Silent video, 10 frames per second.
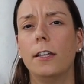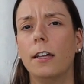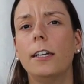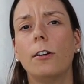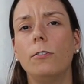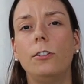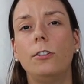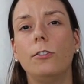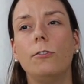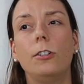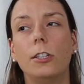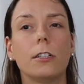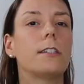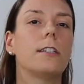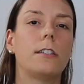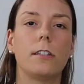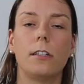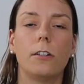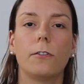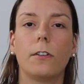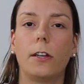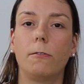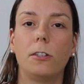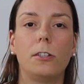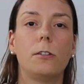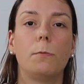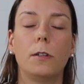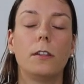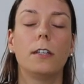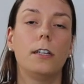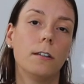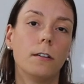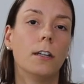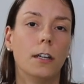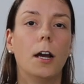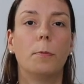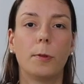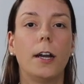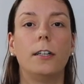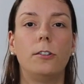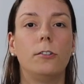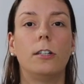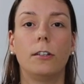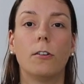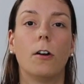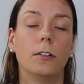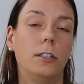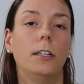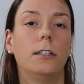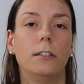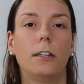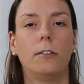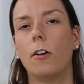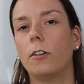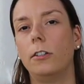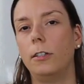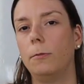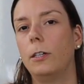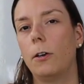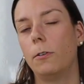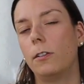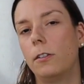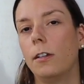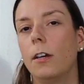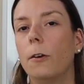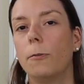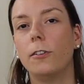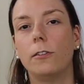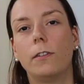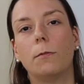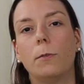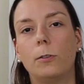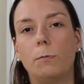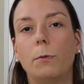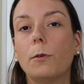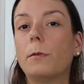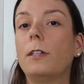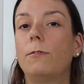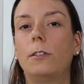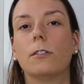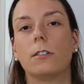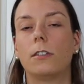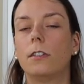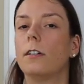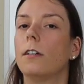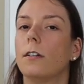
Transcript: they don't do just the study of languages, but they apply to technology. And technology, we know, is one of the most booming fields